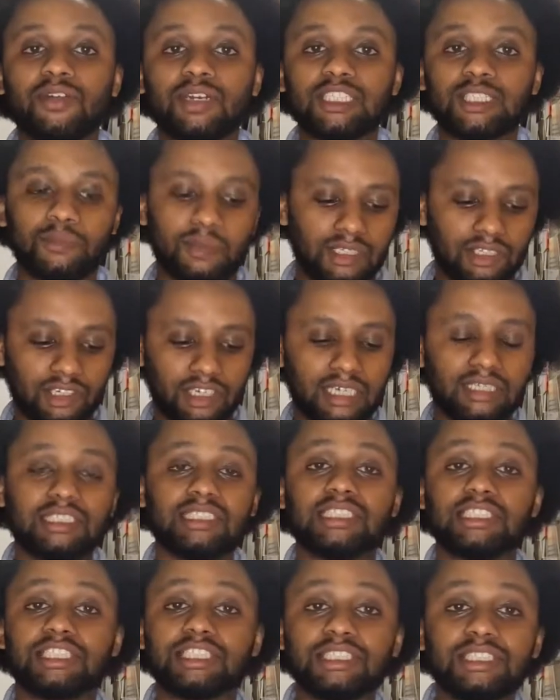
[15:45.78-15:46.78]
recipes, okay?
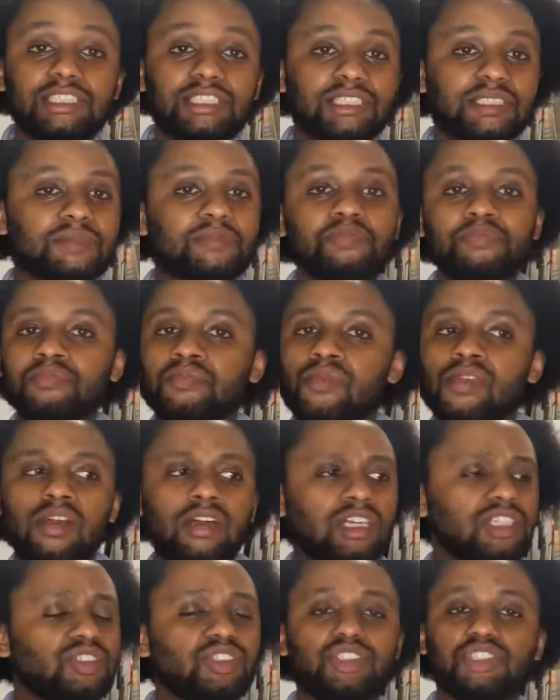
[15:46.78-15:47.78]
Desserts,
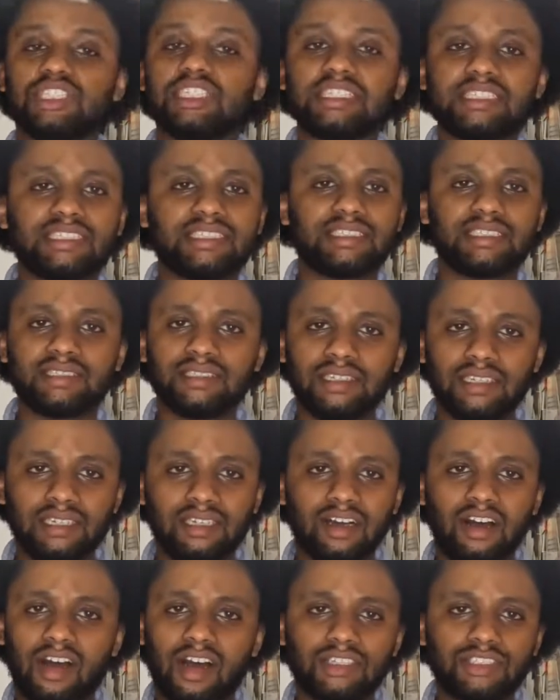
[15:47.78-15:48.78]
drinks,
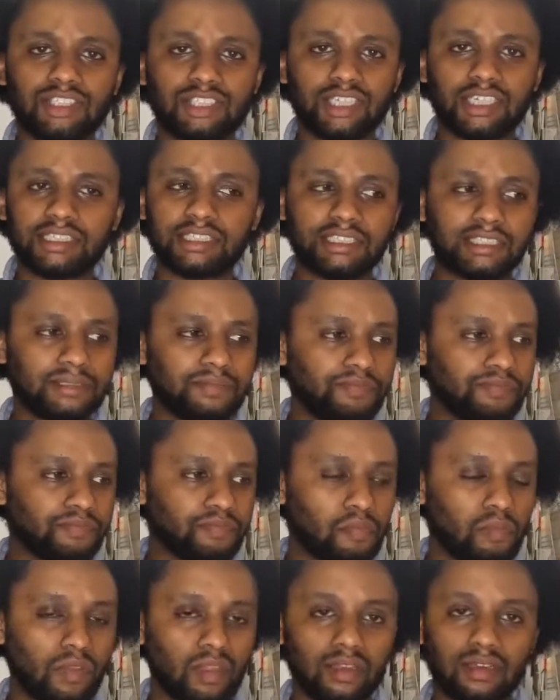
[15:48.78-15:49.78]
entrees,
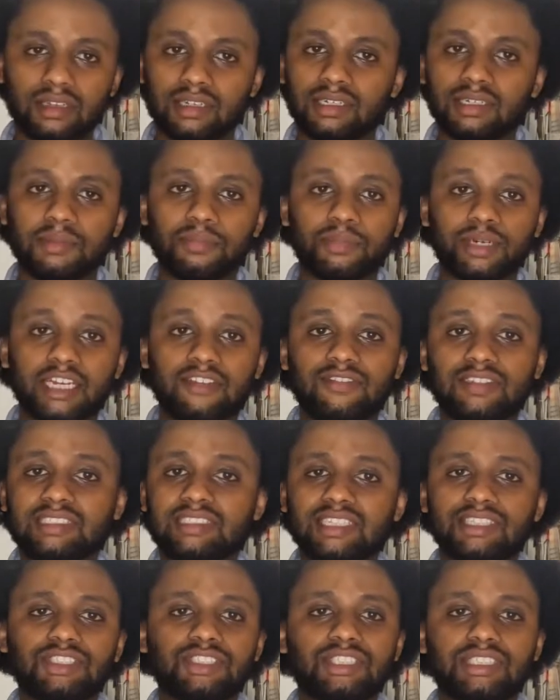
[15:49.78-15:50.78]

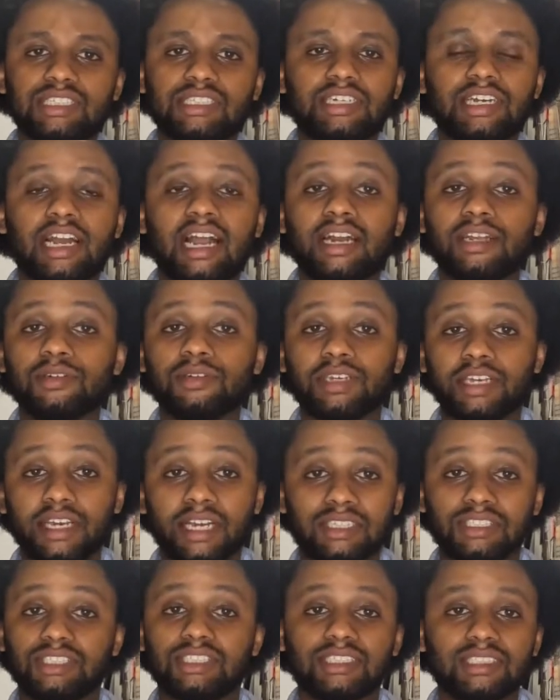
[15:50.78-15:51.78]
breakfast, lunch, dinner, I don't
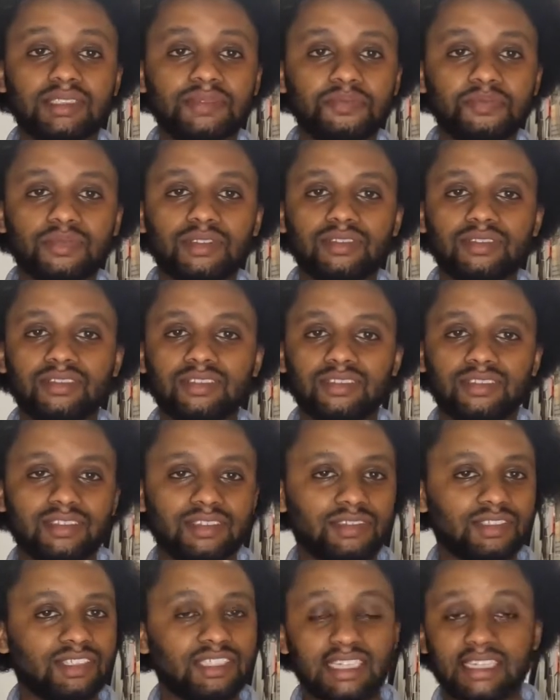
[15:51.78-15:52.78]
care. Just
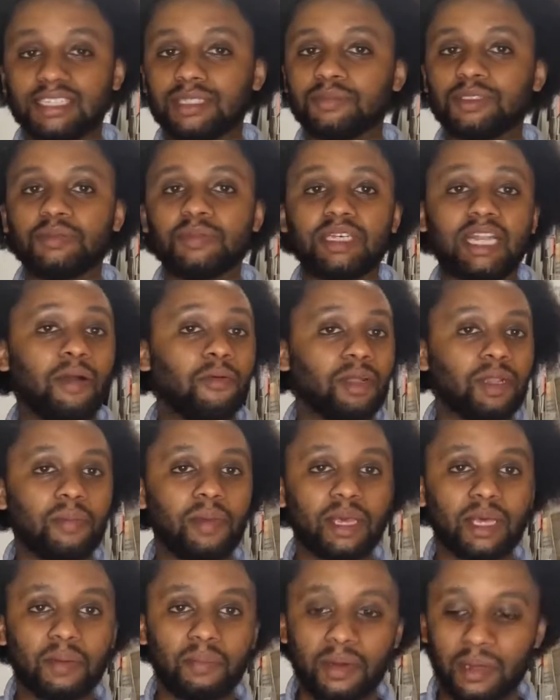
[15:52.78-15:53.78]
send them to me and I want to
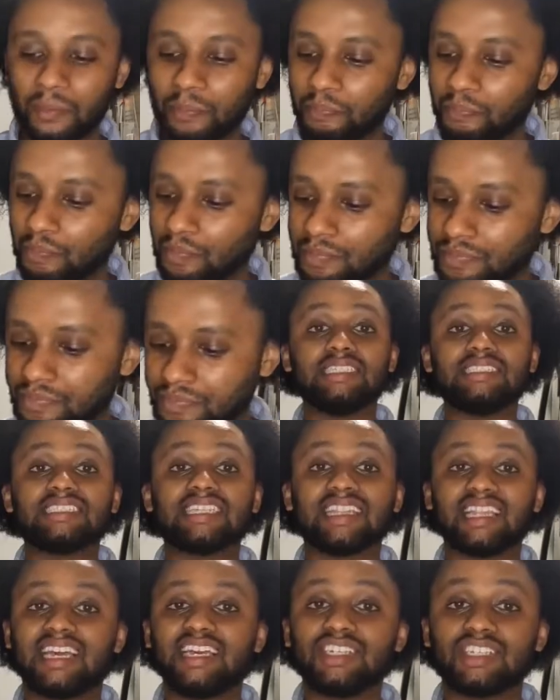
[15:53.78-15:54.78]
make them all. Please
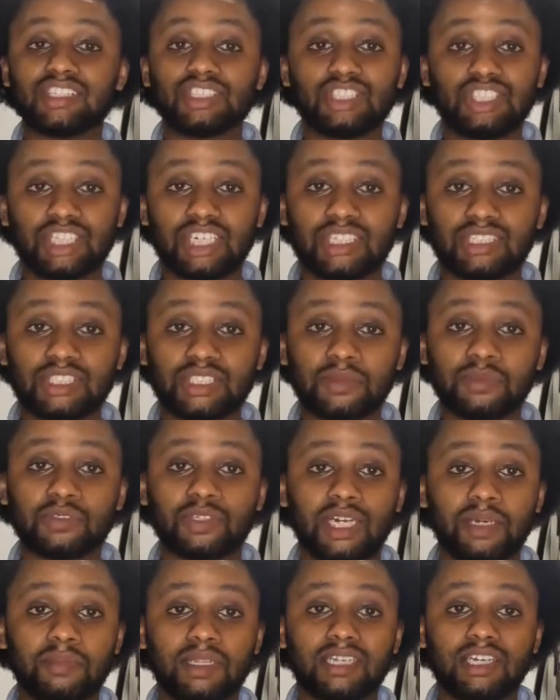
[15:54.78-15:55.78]
like, share, and
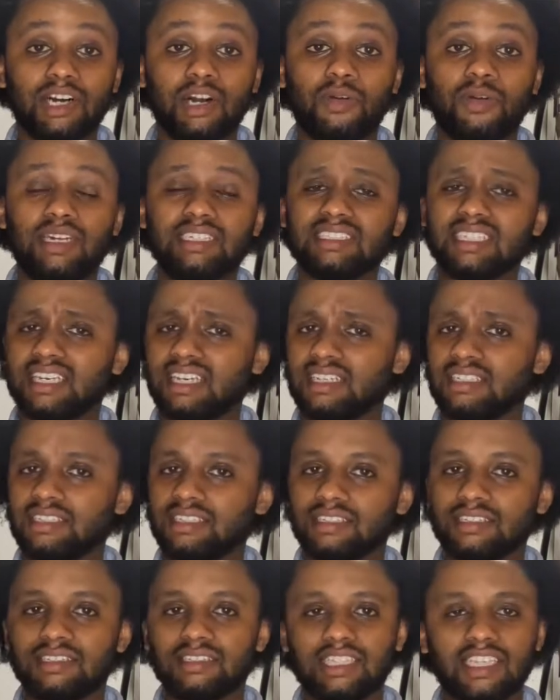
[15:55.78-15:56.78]
subscribe like always,
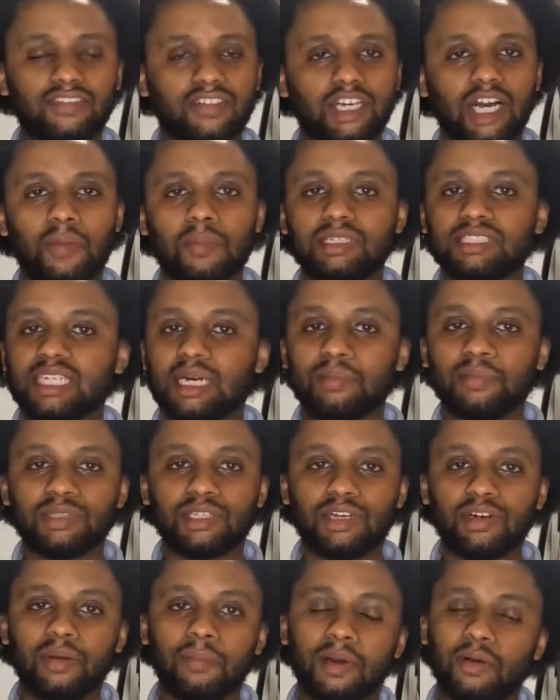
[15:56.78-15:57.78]
and leave a comment down
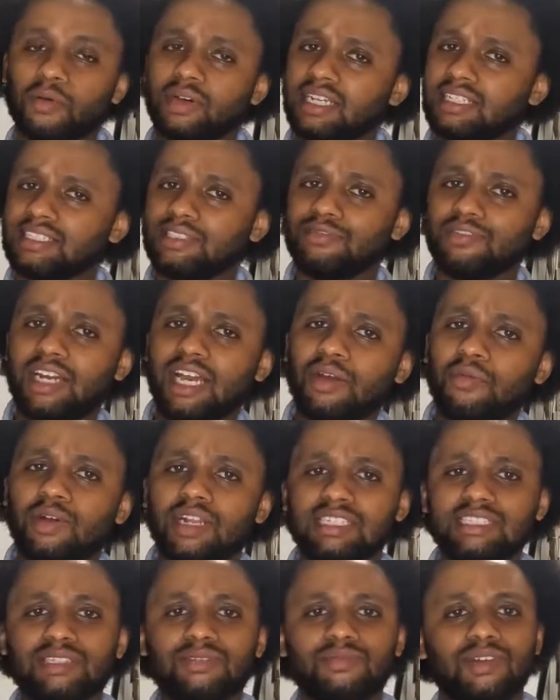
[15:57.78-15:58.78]
below about what I did right,
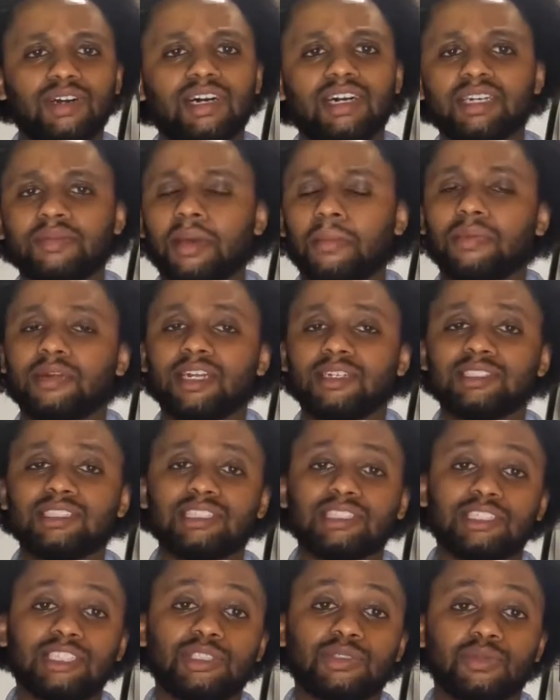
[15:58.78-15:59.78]
what I did wrong, and I'm
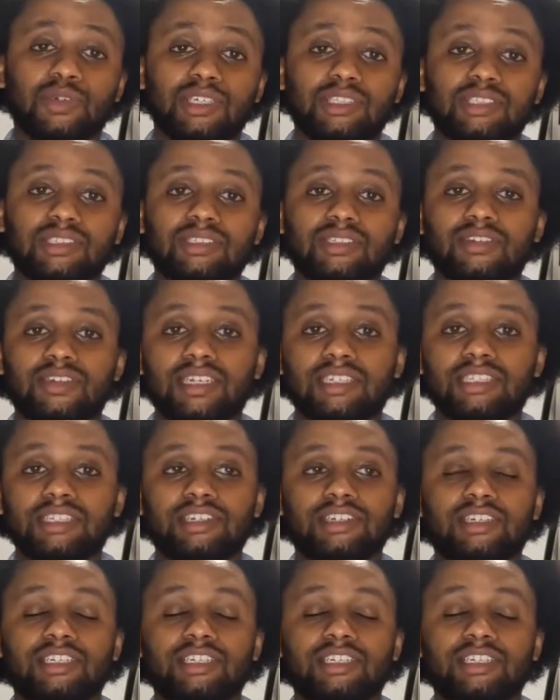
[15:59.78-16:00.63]
pronouncing these words correctly or